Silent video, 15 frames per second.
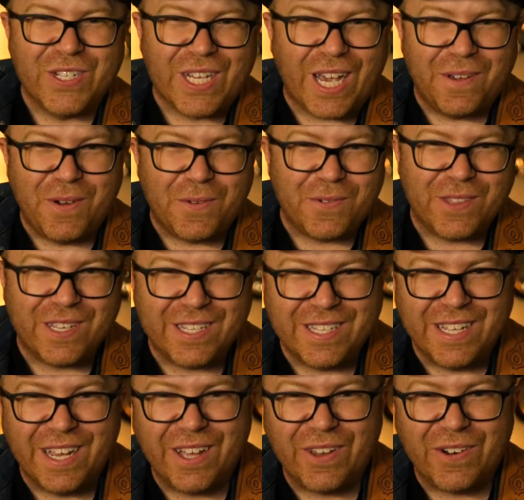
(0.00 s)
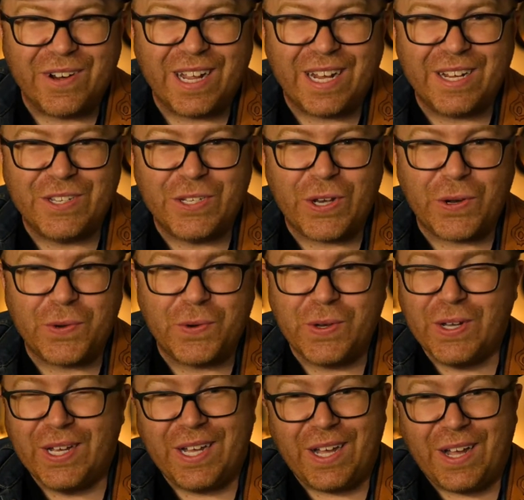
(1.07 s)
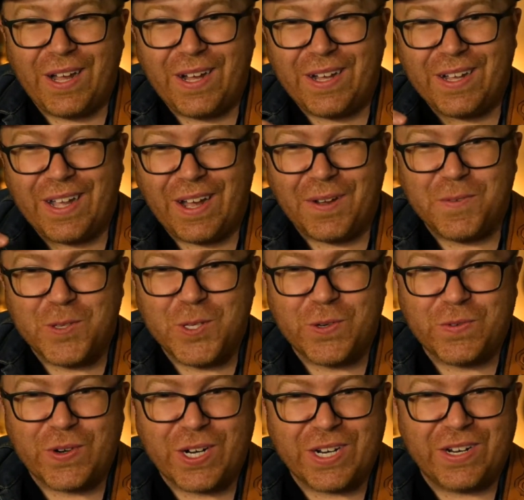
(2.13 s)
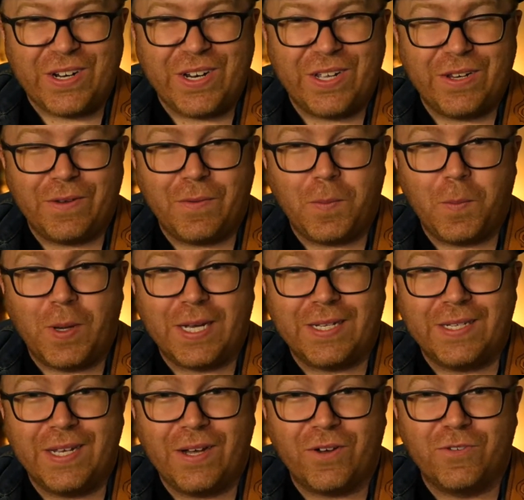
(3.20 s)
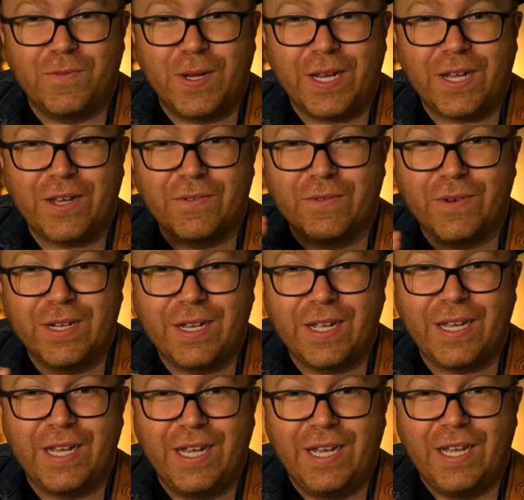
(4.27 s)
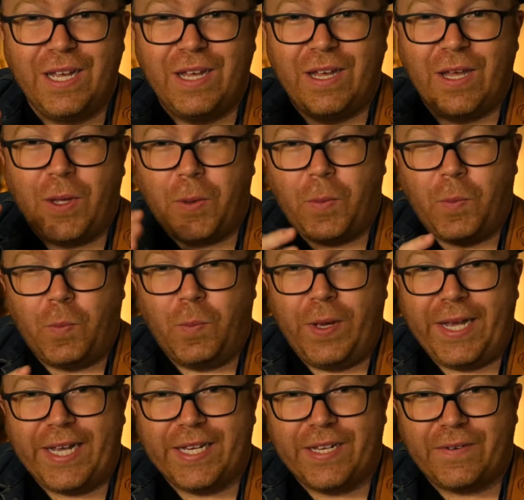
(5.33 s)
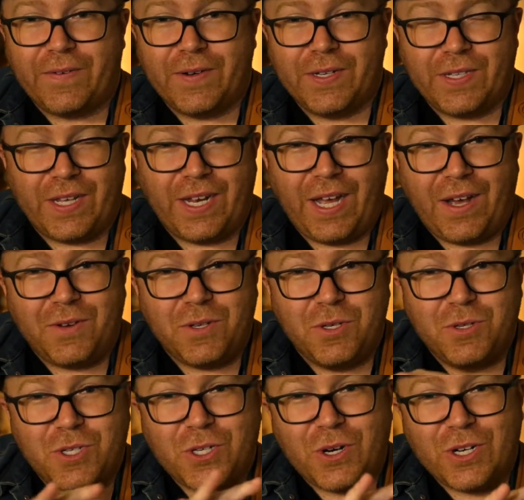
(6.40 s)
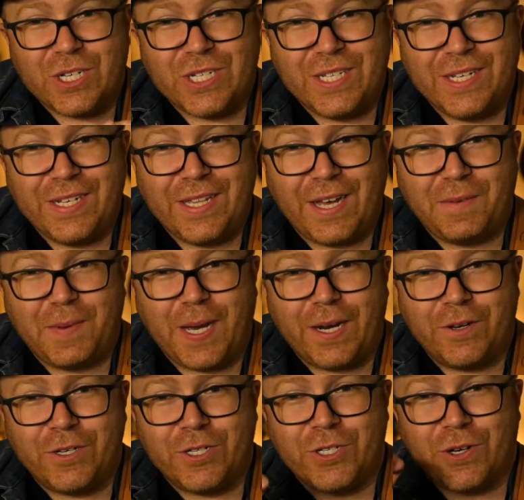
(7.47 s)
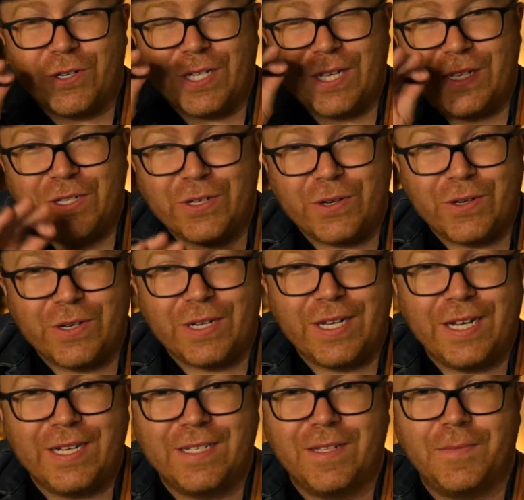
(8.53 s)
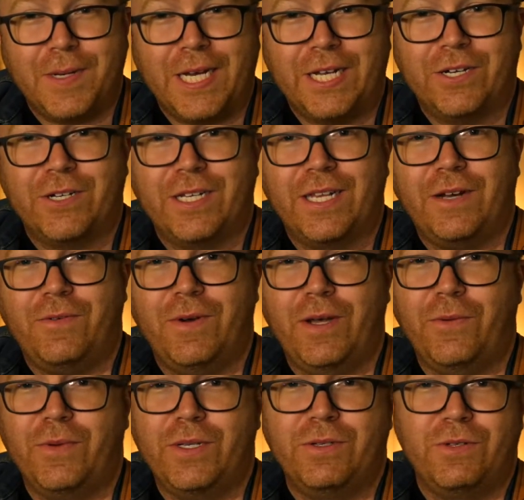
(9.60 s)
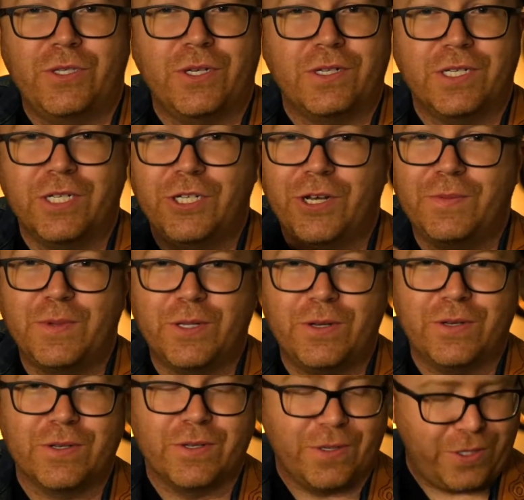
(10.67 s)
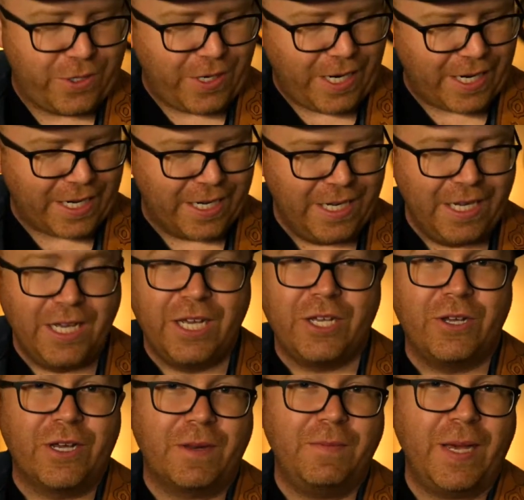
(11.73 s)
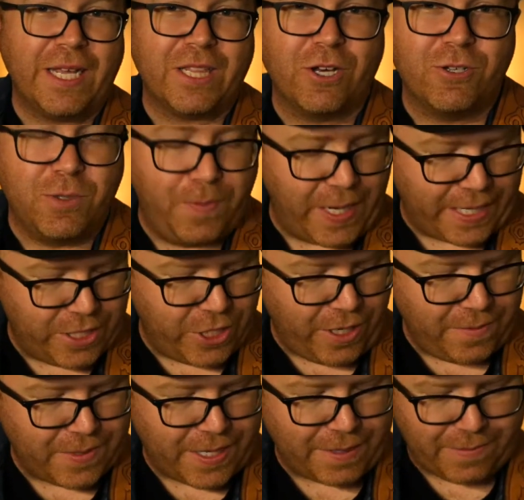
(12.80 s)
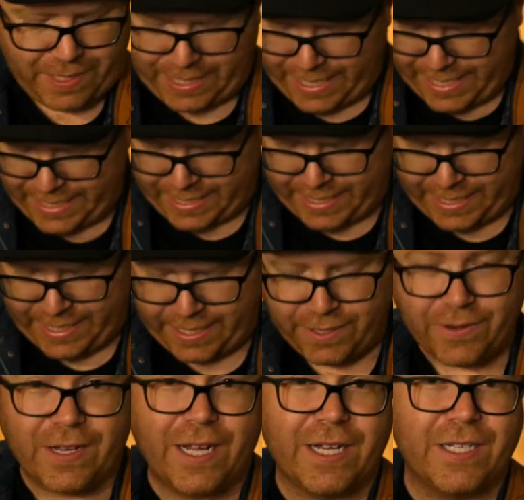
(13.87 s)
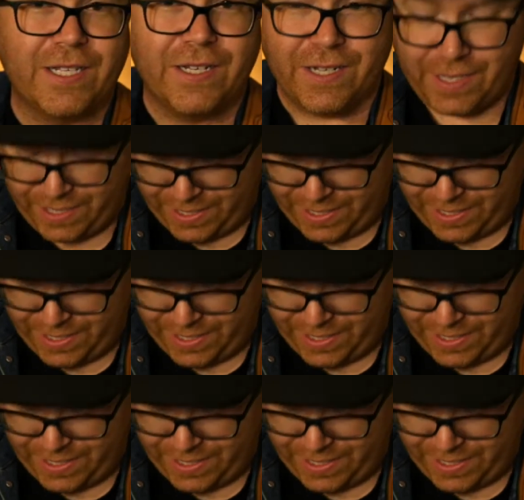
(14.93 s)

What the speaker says: came up with this the other day, so I'm still working on it myself, but it can really make a difference in how you start to see that pattern. You start to internalize the pattern. And that way, when you start to jam along to a track, you can make those big jumps. Like Mateus Asato likes to,